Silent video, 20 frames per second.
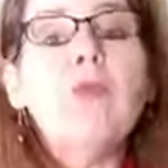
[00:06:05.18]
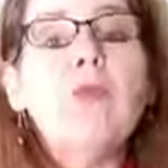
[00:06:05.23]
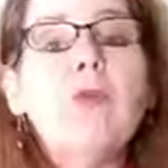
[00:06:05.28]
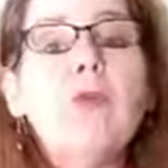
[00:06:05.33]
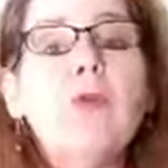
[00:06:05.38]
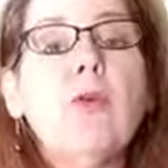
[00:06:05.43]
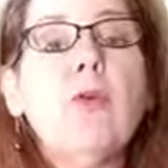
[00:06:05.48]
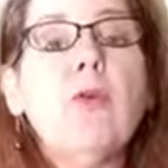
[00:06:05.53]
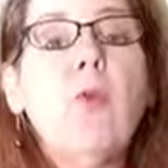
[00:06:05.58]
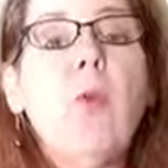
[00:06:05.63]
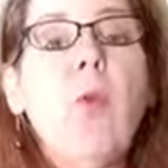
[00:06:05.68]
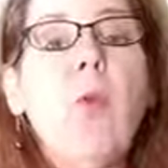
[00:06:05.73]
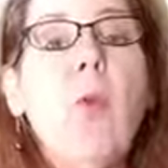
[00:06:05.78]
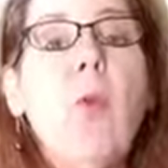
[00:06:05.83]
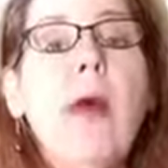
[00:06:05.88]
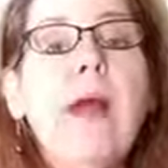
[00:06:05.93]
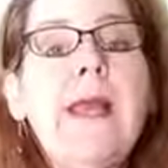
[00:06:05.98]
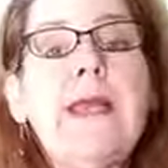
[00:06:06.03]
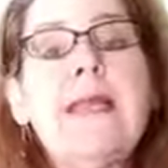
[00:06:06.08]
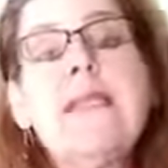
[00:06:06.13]
to learn
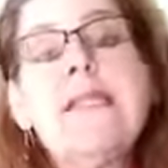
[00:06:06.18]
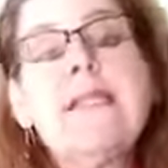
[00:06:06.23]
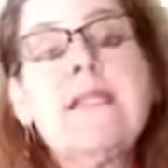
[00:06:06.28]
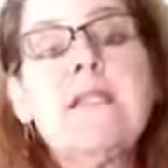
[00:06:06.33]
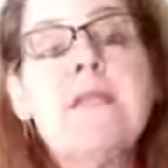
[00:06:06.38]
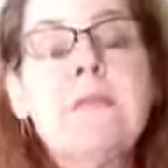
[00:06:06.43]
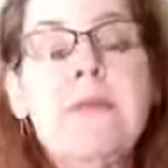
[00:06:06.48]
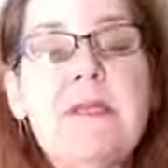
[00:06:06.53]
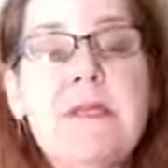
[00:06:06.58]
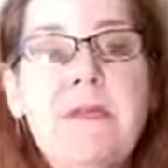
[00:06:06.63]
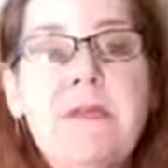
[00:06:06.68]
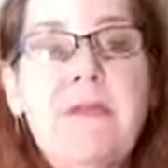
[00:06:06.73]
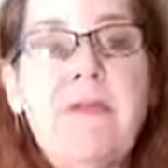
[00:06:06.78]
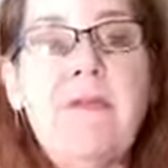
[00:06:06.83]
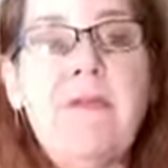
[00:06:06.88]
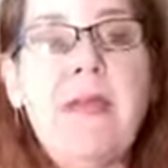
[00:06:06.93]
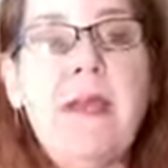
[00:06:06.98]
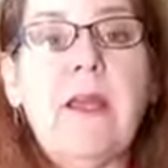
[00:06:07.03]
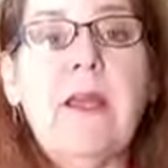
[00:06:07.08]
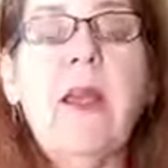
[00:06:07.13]
what is
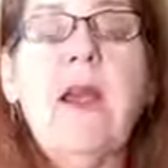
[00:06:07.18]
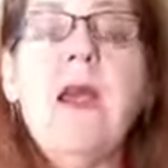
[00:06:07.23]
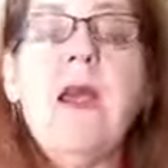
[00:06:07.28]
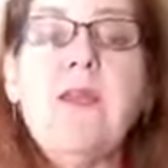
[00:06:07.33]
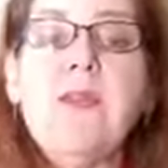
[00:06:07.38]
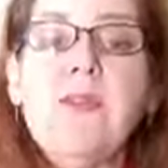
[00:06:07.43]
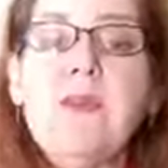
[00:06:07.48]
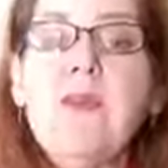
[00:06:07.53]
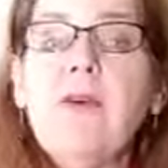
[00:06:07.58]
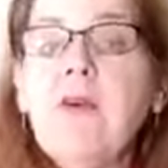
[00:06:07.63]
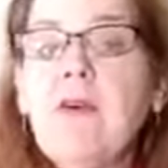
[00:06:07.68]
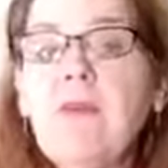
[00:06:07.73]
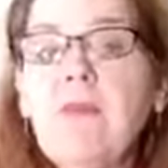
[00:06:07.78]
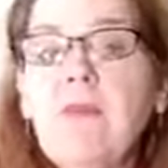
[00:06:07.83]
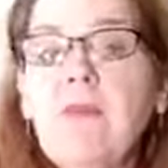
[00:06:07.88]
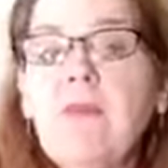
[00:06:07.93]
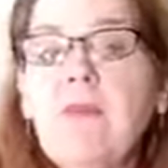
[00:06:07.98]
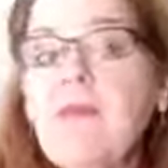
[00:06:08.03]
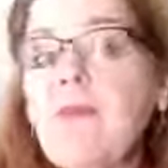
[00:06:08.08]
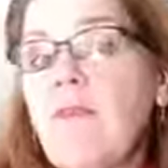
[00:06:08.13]
specific to your
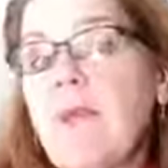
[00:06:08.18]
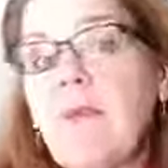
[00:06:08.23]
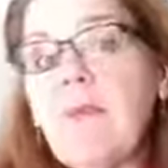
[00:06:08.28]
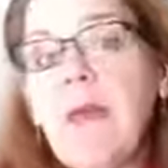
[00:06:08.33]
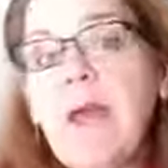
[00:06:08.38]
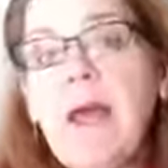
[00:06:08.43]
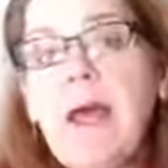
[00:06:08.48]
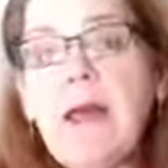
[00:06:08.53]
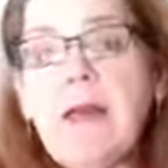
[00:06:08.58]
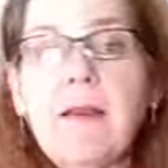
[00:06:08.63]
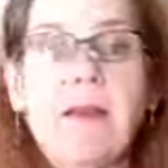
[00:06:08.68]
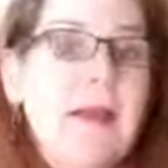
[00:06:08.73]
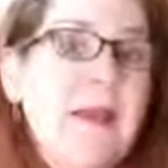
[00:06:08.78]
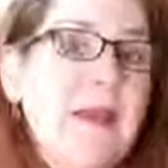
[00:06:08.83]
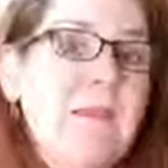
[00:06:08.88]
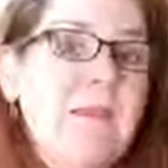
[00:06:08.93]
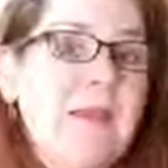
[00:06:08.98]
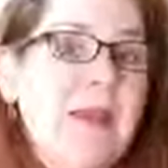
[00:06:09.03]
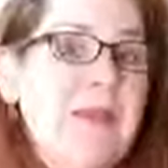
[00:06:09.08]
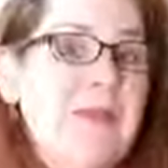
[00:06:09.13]
specific pet,
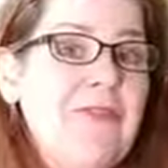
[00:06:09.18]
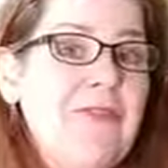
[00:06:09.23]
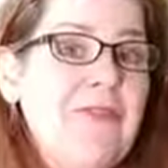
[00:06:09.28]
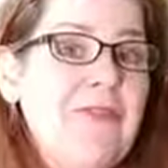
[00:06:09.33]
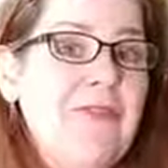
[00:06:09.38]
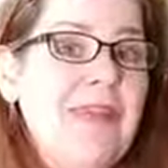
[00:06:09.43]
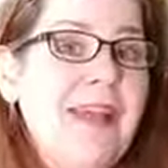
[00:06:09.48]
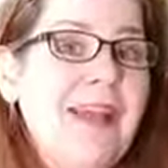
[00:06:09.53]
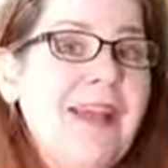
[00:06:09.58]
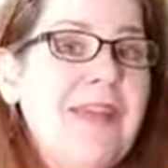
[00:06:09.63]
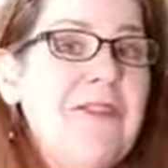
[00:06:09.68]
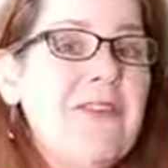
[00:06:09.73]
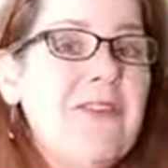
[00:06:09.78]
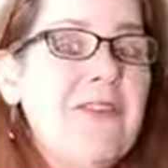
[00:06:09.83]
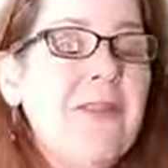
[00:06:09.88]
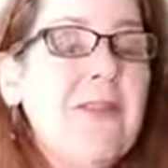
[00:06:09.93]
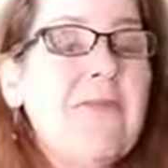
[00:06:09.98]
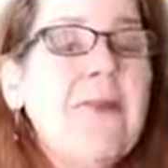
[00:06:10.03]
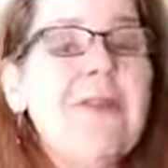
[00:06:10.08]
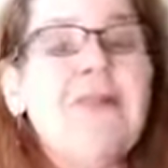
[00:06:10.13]
because just like us
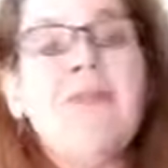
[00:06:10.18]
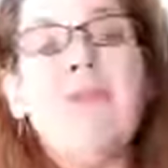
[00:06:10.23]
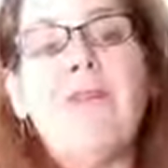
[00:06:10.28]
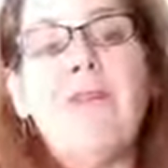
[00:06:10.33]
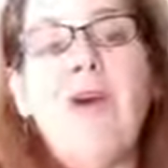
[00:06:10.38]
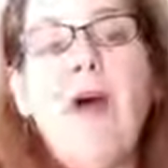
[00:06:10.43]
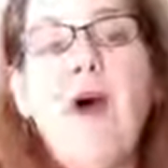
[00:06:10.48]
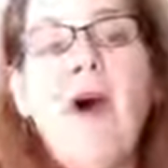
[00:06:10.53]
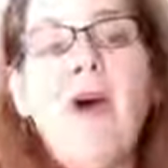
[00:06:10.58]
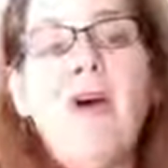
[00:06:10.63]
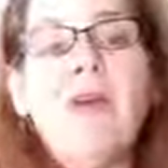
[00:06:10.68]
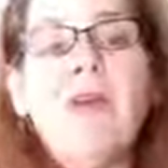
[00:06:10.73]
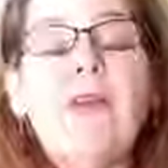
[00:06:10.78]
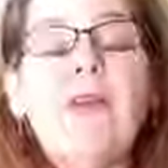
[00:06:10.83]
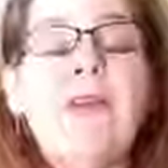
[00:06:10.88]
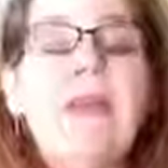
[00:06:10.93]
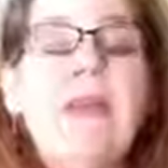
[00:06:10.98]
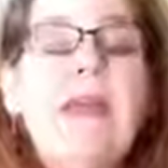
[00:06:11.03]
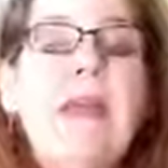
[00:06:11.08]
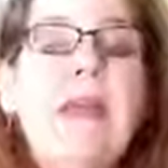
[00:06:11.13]
humans, they're all
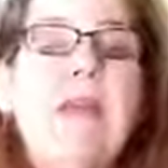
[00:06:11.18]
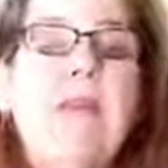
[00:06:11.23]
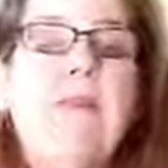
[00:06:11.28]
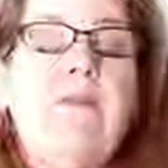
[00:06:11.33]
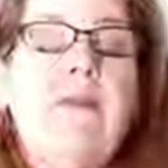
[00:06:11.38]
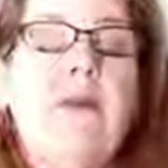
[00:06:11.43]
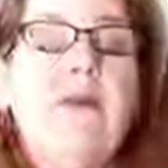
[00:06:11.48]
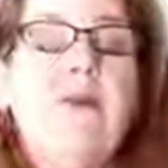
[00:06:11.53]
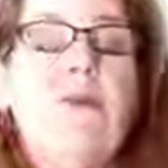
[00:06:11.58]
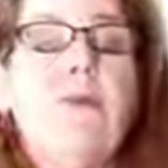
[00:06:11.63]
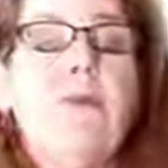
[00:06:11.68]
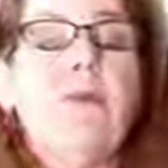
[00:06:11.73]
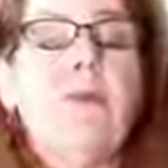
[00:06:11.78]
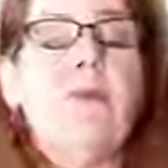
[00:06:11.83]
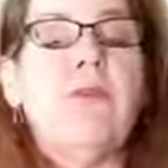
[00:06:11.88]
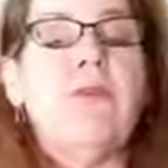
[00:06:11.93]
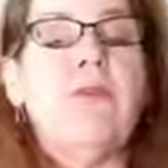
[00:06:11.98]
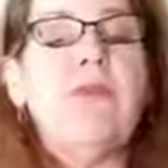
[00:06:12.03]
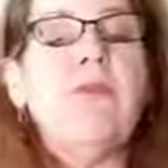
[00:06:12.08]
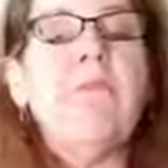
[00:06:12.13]
unique
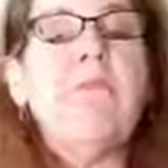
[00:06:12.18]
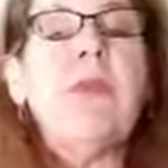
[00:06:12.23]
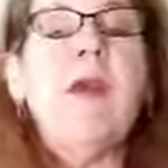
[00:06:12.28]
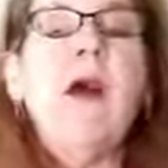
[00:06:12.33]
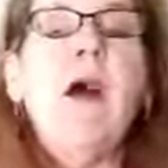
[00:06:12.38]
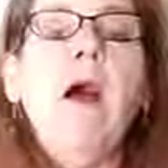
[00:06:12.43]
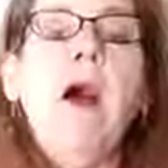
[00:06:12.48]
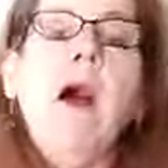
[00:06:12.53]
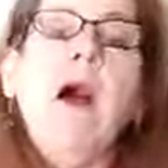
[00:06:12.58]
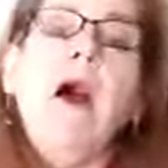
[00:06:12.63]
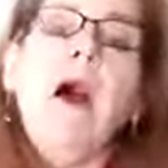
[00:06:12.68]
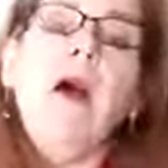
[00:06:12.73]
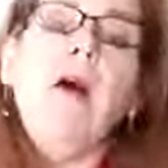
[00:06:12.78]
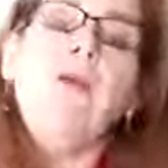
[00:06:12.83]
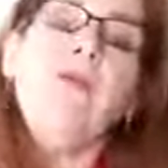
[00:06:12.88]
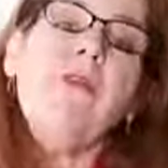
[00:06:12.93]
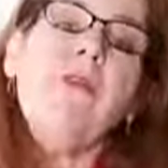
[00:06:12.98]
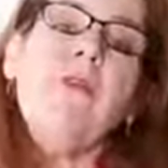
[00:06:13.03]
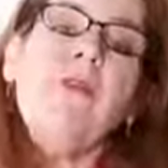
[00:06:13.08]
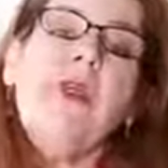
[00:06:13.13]
individuals.
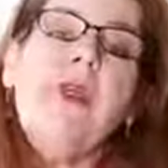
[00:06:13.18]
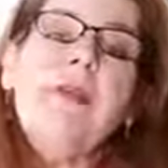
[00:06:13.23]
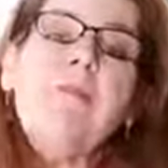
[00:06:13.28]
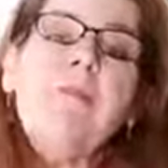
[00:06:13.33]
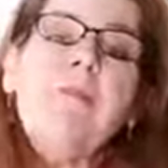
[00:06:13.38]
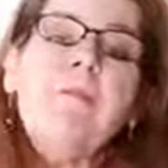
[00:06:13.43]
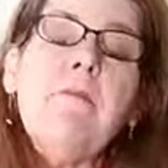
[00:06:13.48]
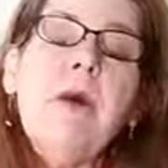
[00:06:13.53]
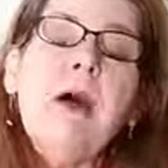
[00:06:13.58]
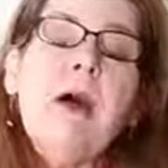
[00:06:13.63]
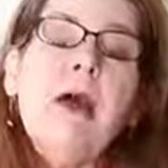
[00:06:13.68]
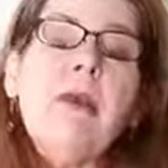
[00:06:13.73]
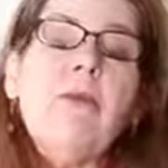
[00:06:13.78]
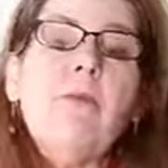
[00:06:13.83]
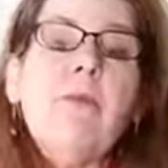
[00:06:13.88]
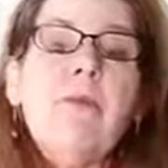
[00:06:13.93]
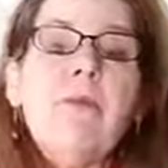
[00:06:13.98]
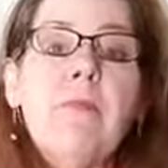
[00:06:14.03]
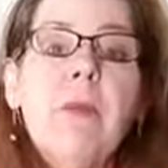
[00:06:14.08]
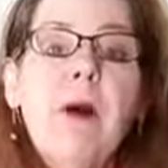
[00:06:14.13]
Also keep in mind
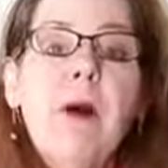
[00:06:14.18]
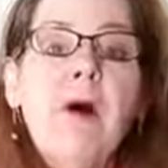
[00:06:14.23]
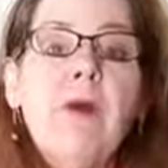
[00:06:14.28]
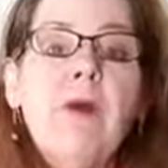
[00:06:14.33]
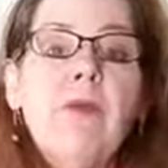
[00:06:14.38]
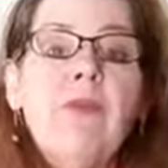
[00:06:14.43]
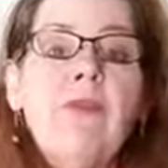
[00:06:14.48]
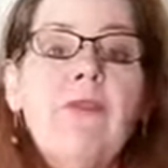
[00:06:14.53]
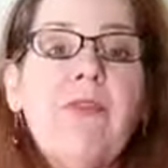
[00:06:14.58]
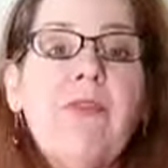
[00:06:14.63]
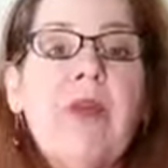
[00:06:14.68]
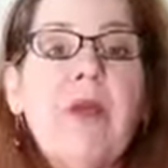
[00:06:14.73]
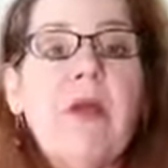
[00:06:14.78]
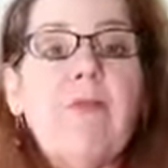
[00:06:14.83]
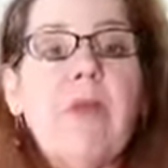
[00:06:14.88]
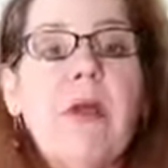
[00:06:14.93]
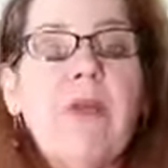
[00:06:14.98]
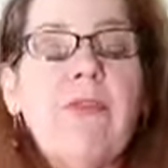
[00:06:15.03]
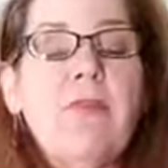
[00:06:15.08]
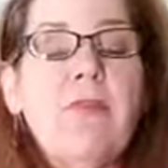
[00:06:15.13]
with pulse and
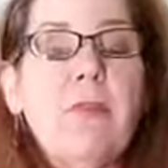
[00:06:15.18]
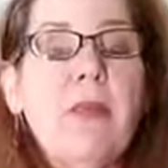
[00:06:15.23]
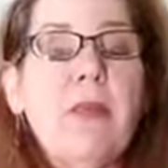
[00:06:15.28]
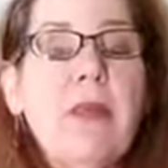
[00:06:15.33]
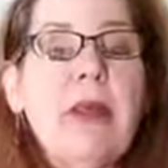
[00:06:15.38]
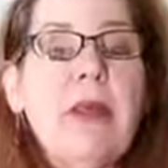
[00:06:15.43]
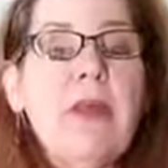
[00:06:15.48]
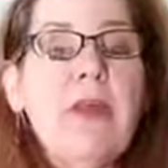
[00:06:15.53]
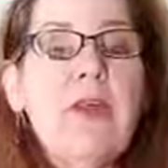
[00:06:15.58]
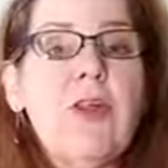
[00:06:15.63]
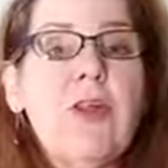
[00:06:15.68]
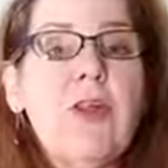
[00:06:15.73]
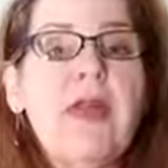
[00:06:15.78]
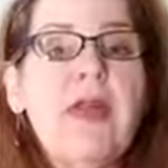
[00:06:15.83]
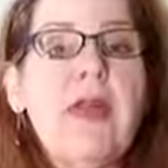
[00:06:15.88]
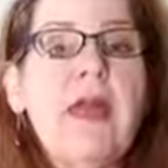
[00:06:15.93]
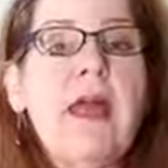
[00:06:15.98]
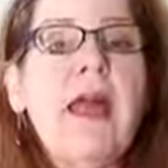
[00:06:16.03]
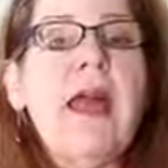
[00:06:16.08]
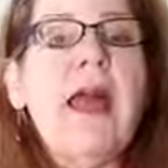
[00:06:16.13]

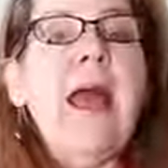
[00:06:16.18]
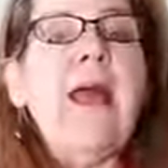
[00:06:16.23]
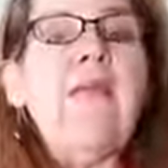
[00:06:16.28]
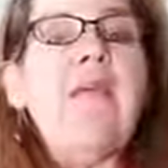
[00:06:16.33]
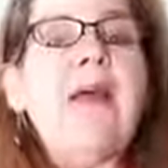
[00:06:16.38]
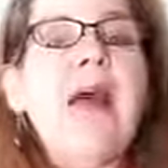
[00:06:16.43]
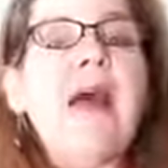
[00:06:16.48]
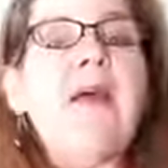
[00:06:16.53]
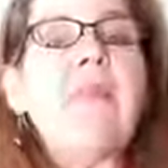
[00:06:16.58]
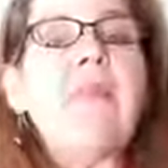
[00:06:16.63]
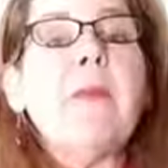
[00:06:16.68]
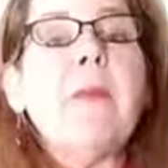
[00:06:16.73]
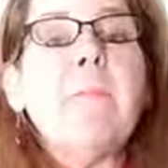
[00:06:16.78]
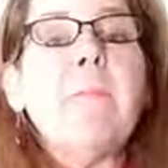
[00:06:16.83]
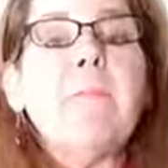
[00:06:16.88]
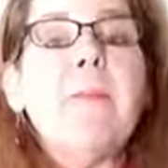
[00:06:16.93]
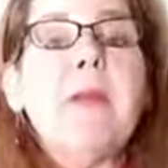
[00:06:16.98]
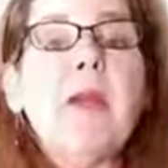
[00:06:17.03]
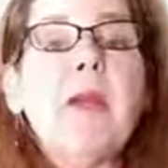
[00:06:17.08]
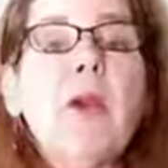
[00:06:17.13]
respiration that the
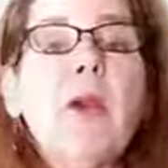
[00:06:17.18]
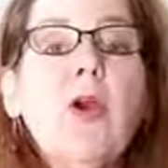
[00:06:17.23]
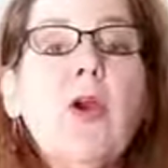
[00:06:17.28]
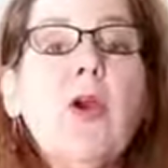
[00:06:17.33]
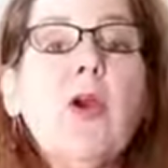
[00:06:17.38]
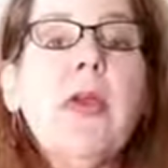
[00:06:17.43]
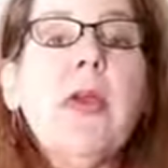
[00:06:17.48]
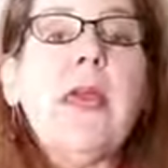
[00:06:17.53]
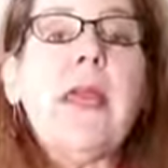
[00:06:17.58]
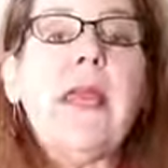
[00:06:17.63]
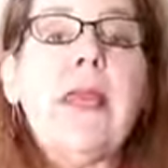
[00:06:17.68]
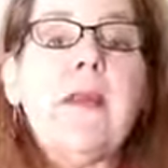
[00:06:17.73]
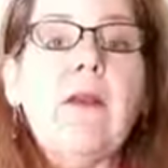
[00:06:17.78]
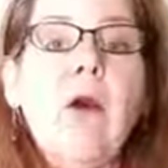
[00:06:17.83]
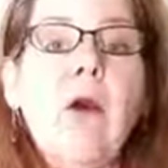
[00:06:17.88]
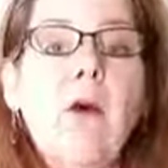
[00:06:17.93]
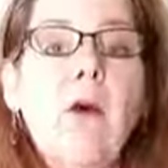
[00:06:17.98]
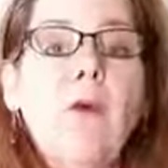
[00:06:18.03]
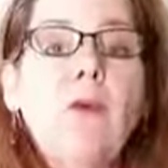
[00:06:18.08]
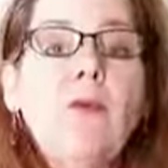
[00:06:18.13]
bigger and
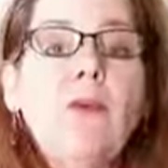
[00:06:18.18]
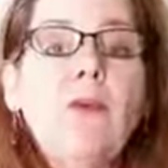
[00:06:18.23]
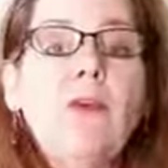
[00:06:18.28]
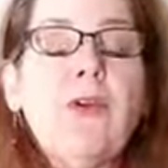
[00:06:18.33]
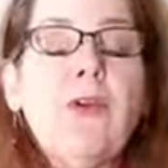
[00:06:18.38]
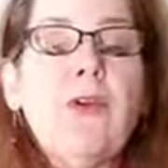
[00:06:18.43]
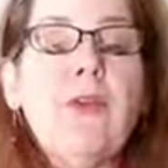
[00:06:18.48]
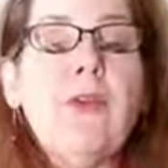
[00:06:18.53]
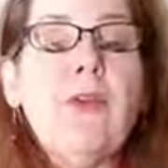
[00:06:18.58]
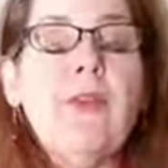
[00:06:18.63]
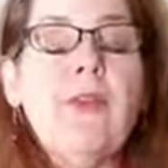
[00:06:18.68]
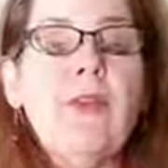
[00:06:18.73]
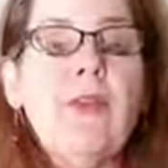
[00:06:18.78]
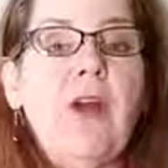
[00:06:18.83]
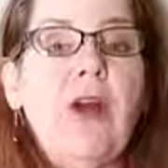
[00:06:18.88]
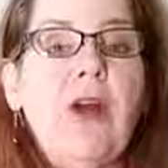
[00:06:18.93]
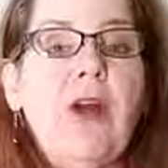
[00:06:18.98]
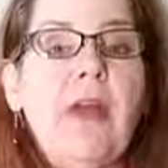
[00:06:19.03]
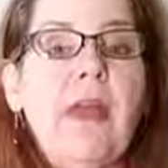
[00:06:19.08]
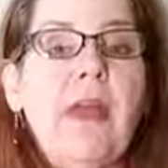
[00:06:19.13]
older the
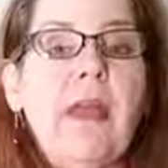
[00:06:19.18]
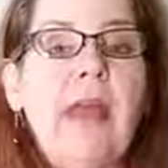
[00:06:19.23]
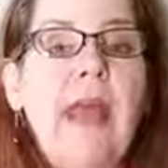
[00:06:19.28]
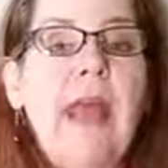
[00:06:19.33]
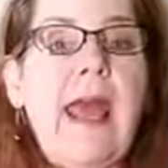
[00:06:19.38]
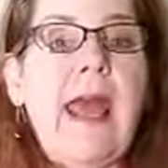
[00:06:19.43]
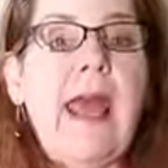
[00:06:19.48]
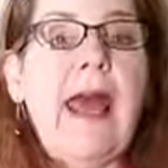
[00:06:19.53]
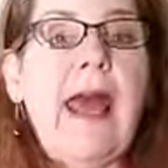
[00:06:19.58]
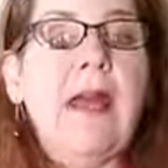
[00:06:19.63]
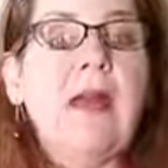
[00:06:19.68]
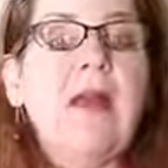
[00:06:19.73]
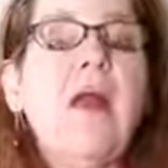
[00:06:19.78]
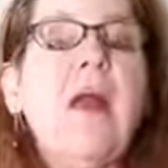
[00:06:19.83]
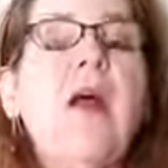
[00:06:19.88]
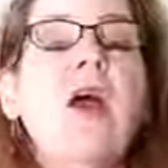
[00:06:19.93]
dog and cat,